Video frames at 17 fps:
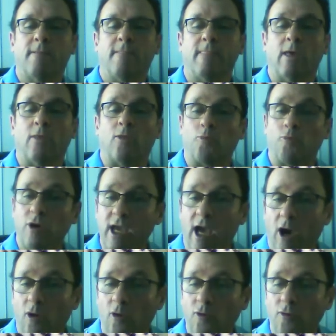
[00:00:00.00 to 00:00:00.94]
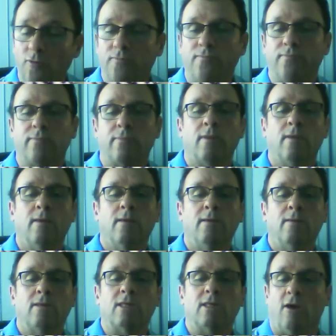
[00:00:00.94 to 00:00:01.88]
Now the RIO,
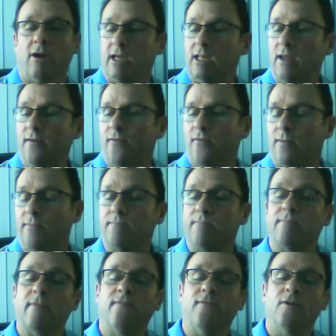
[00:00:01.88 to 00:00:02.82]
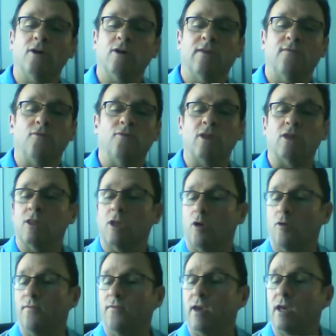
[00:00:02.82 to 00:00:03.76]
slightly different. First of all, there's
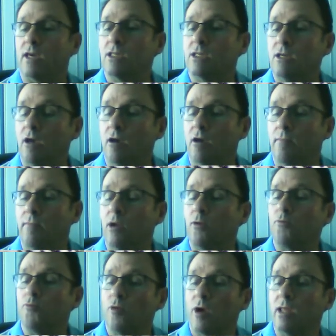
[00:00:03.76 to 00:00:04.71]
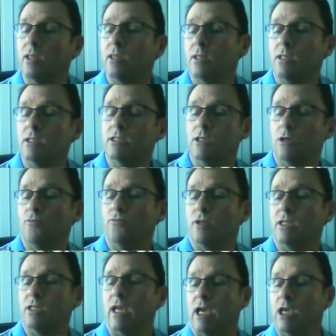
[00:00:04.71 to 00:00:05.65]
no fixed term. It runs until
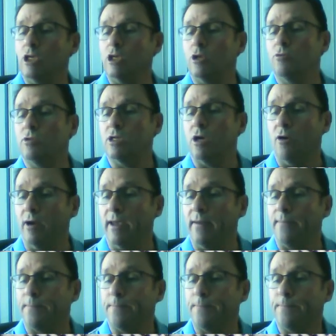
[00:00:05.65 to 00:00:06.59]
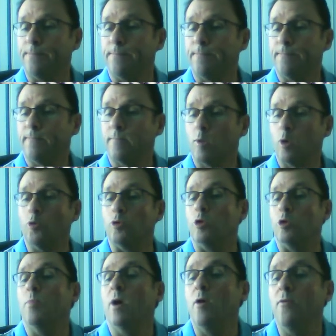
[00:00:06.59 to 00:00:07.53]
the day you die, or
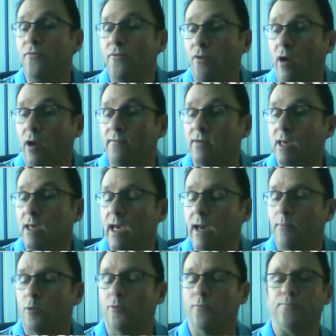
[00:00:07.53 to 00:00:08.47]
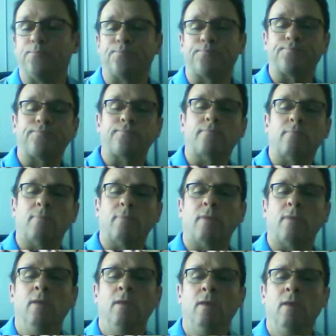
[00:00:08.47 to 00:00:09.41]
you both die if it's a couple.
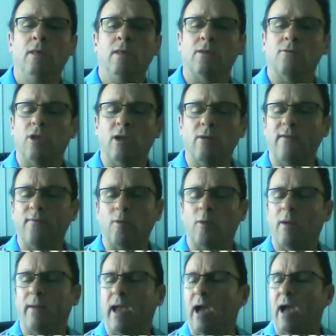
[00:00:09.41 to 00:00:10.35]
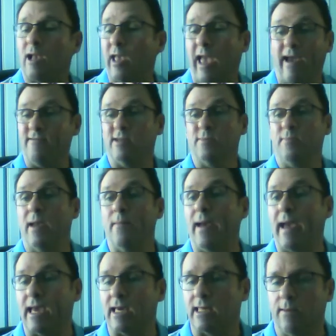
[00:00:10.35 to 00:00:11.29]
So you don't have to worry about having to pay it
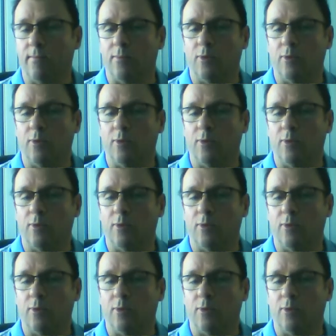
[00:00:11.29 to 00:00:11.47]
back at some